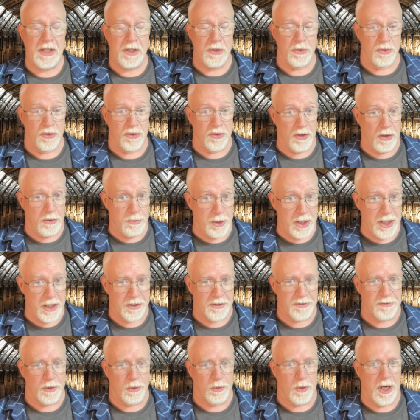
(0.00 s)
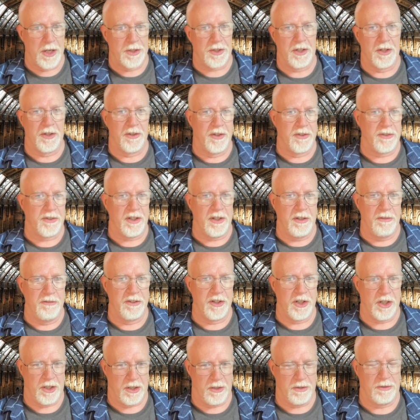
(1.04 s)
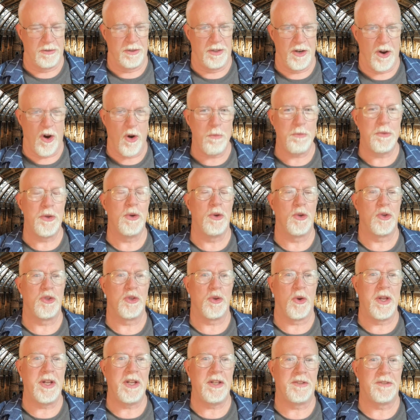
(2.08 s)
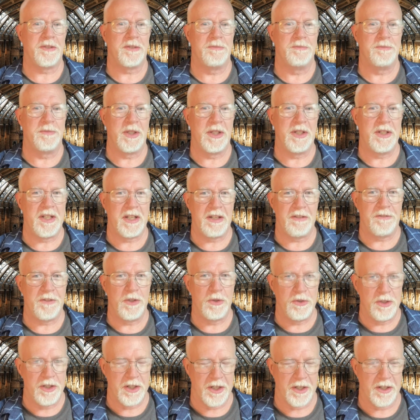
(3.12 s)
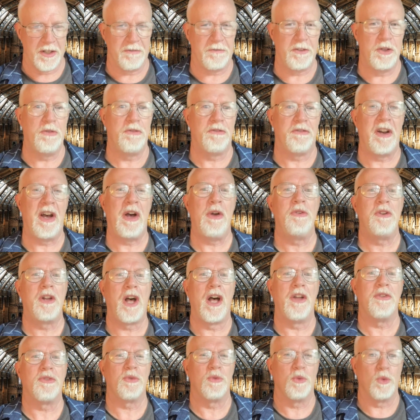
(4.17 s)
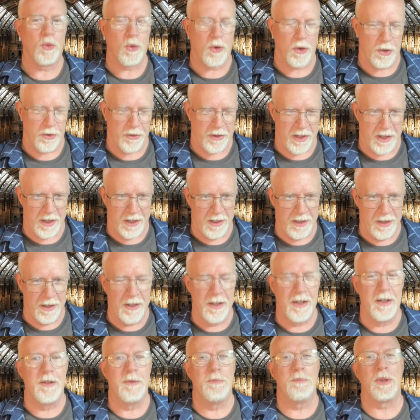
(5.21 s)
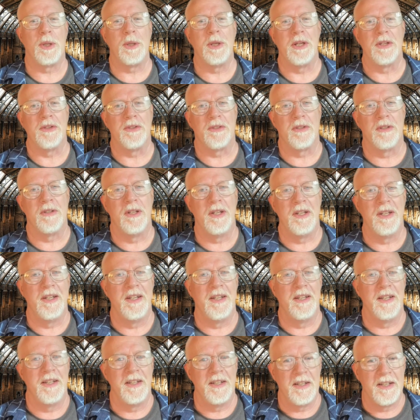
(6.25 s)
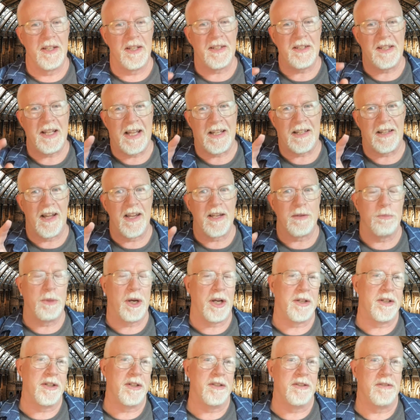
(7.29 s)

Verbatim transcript: you so much for watching this video. Hope you enjoyed it. And if you did, if you found us worthy, please hit that like button,